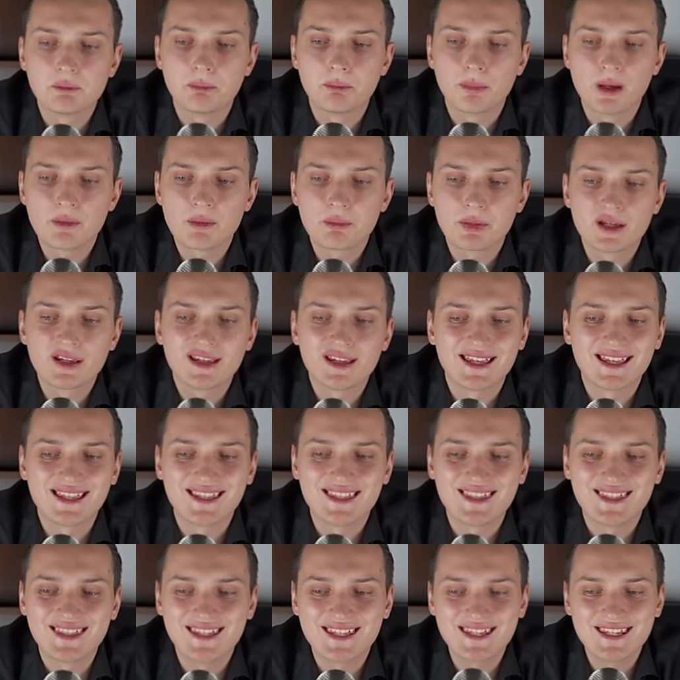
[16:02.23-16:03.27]
Pepe,
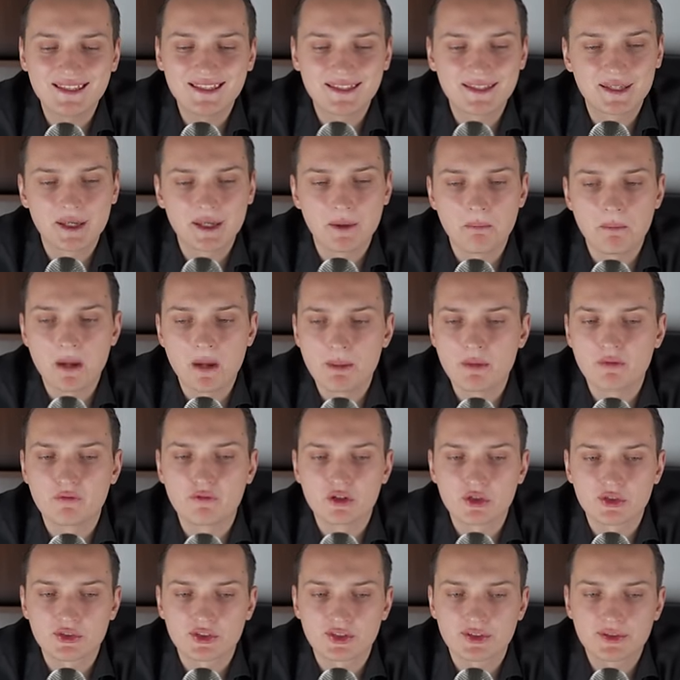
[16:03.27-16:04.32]
and its
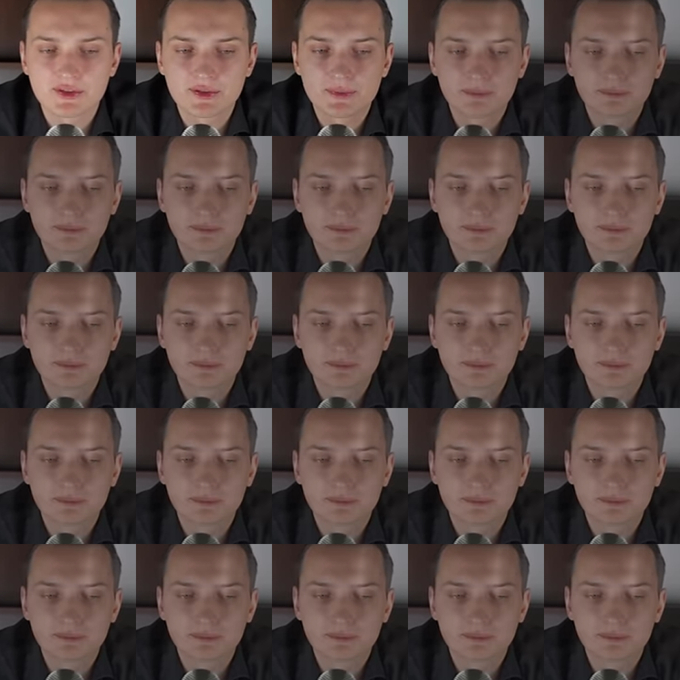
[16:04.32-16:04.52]
memeverses.